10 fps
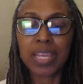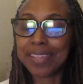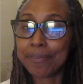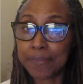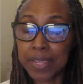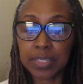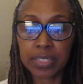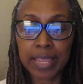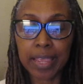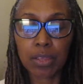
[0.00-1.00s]
effects
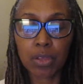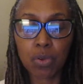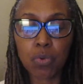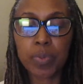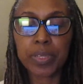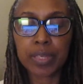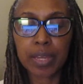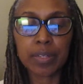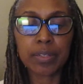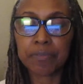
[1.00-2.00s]
that go
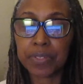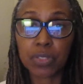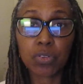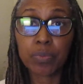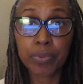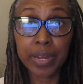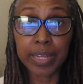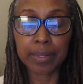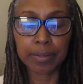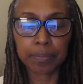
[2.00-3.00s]
beyond the physical
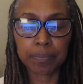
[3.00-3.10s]
brain.